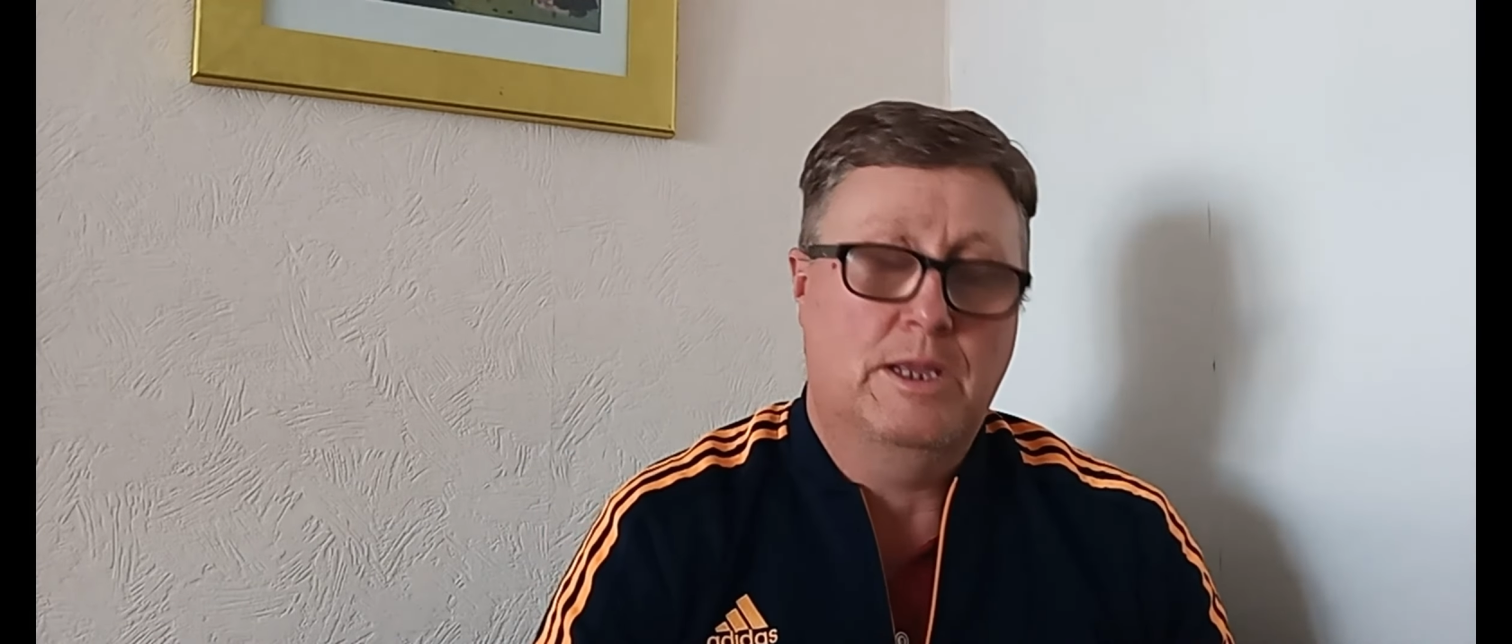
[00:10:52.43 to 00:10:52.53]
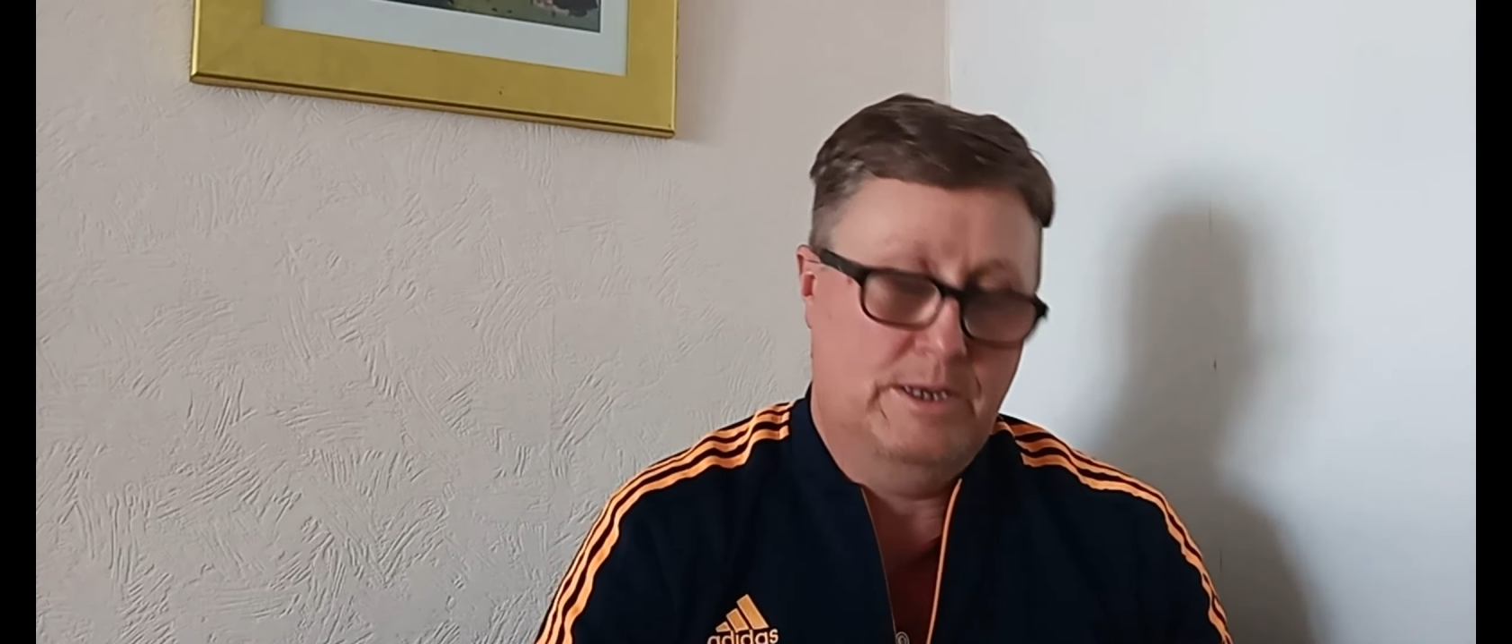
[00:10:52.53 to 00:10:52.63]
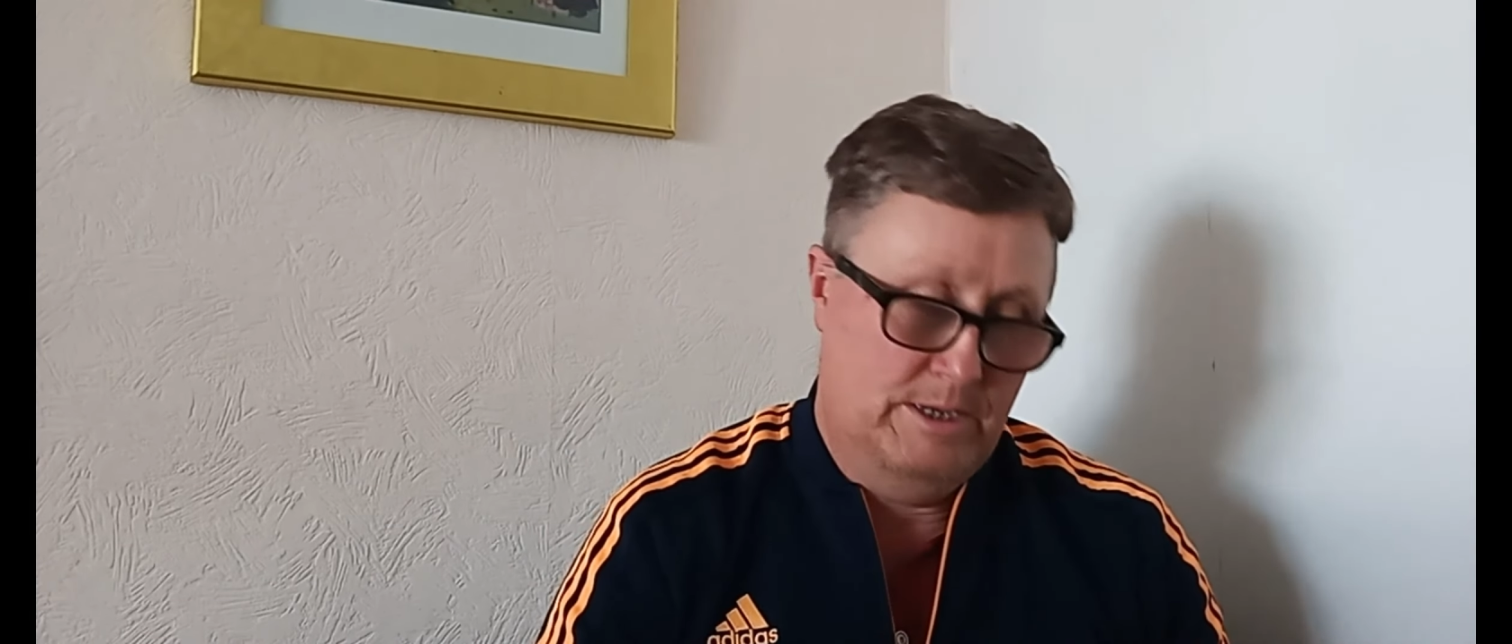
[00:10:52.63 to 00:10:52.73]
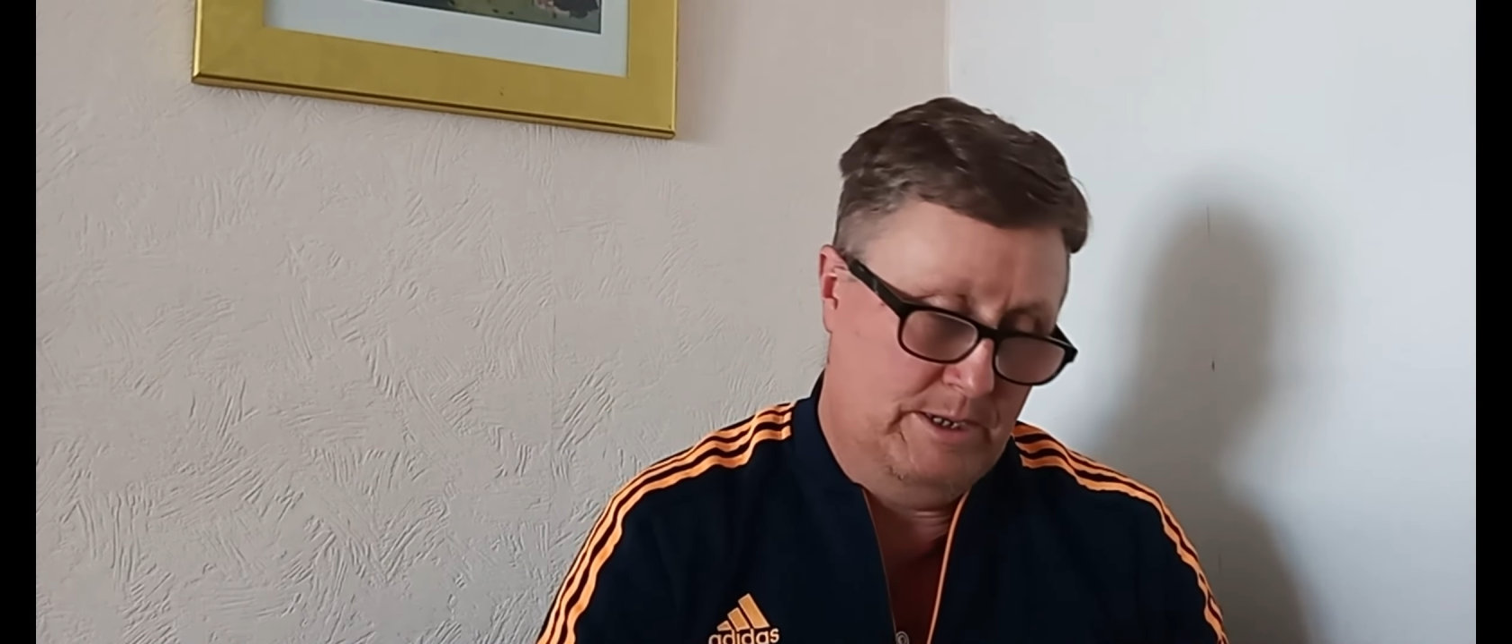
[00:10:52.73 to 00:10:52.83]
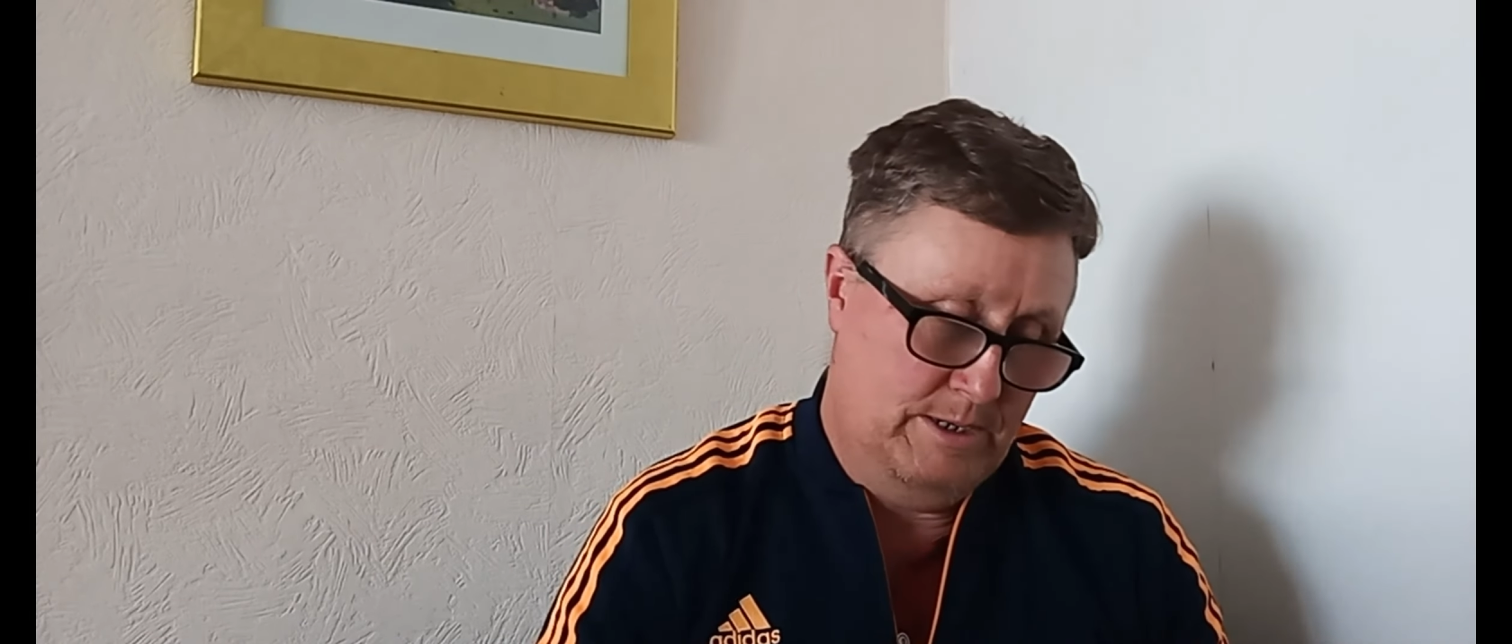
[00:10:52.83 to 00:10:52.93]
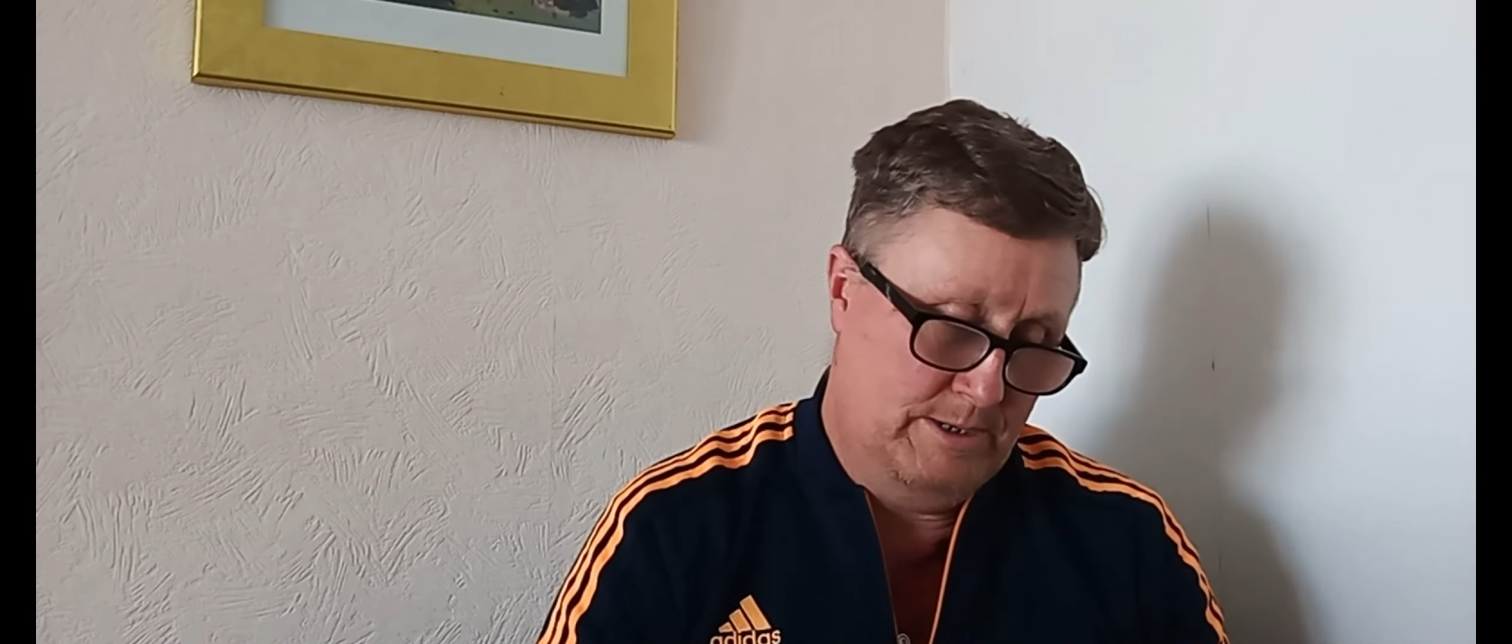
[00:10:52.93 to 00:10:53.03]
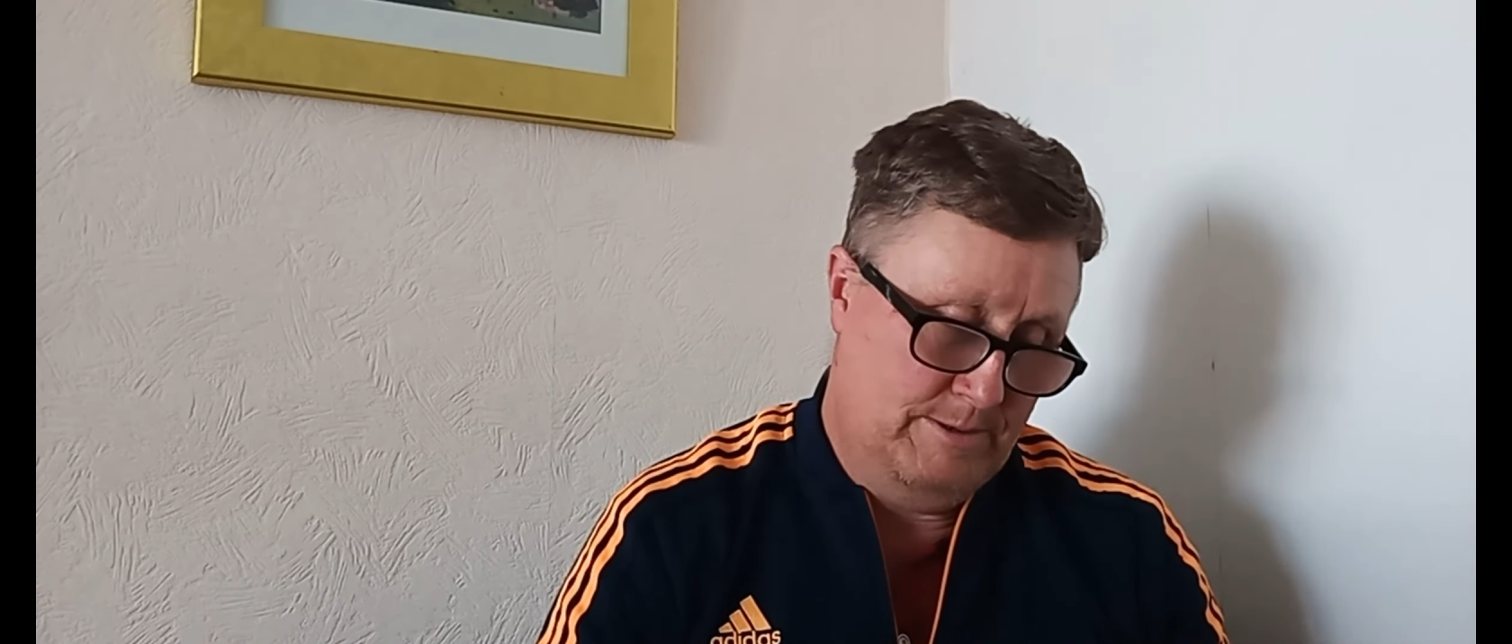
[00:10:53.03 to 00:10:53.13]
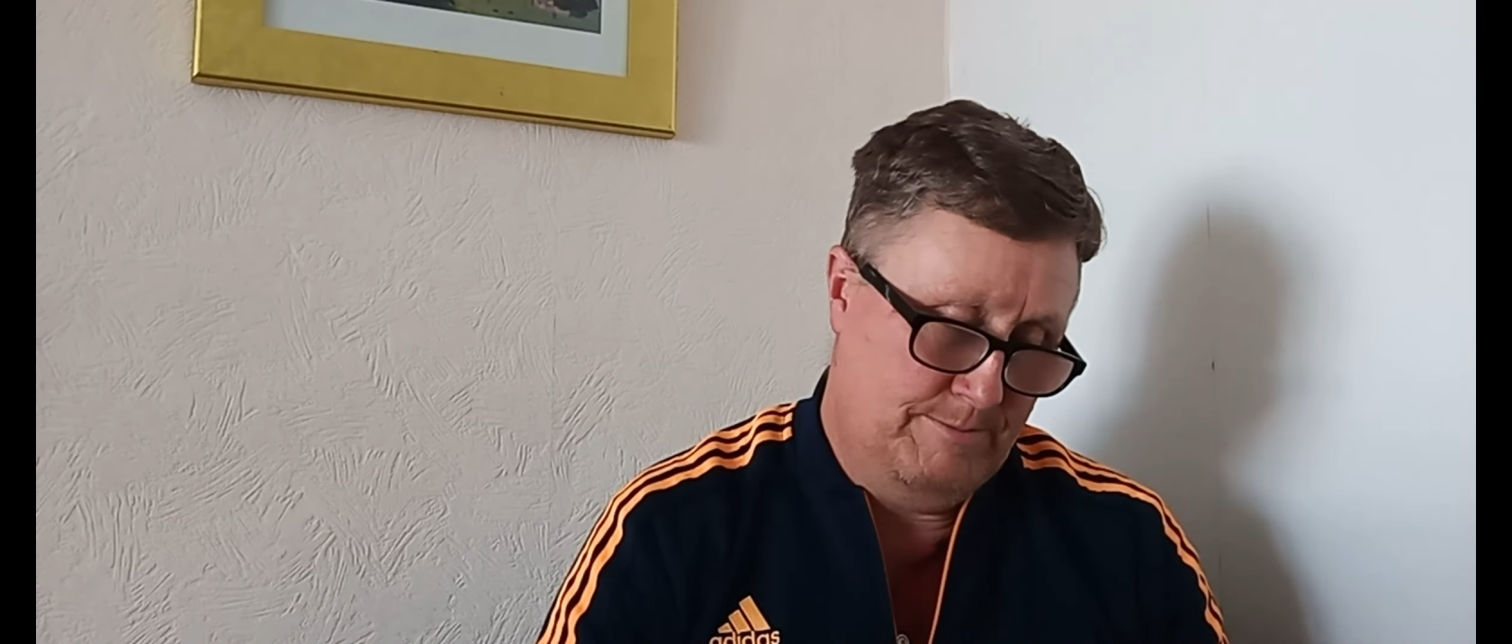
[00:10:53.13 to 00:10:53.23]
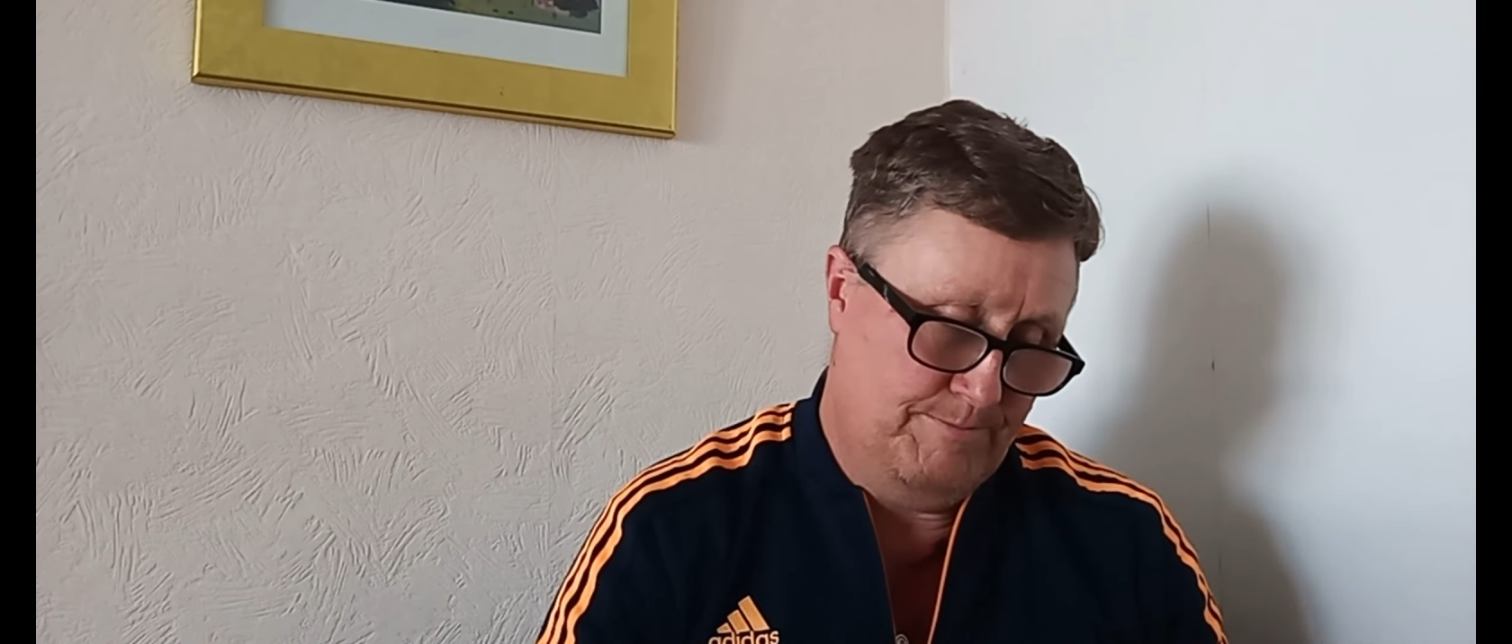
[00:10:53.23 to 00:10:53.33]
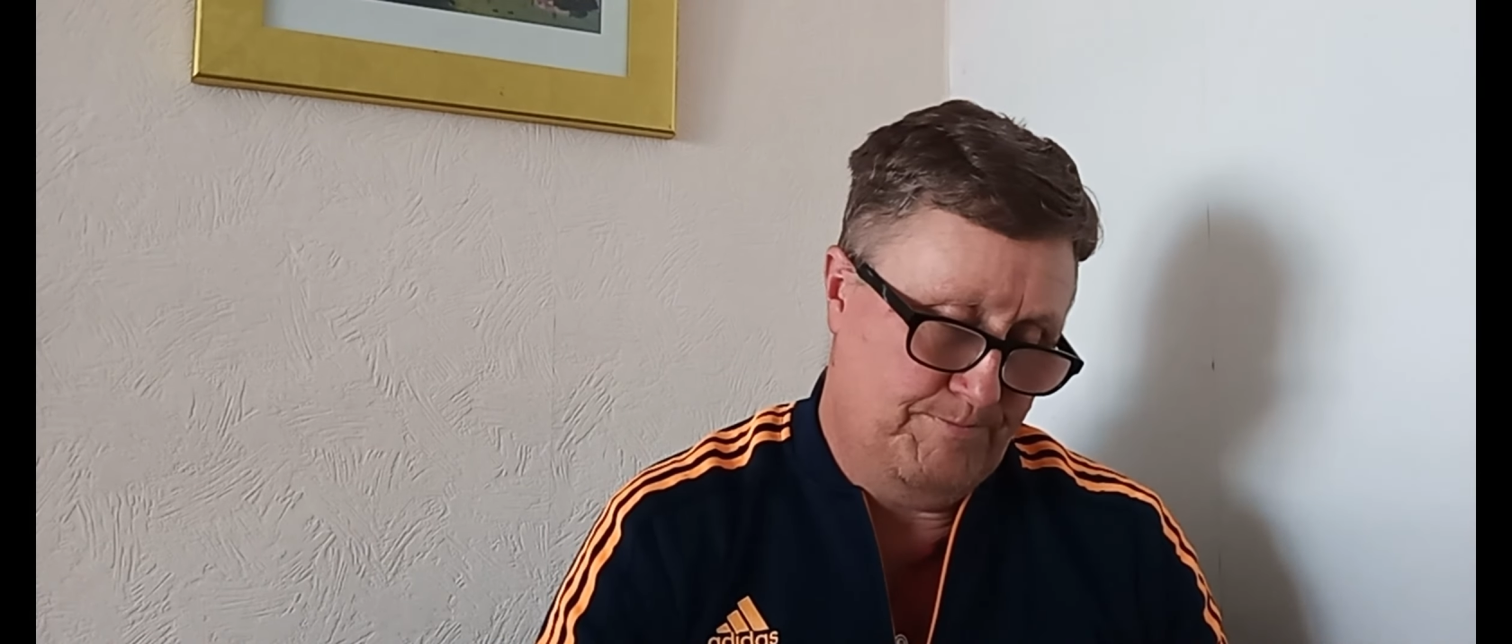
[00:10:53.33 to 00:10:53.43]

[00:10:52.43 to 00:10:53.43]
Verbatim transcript: And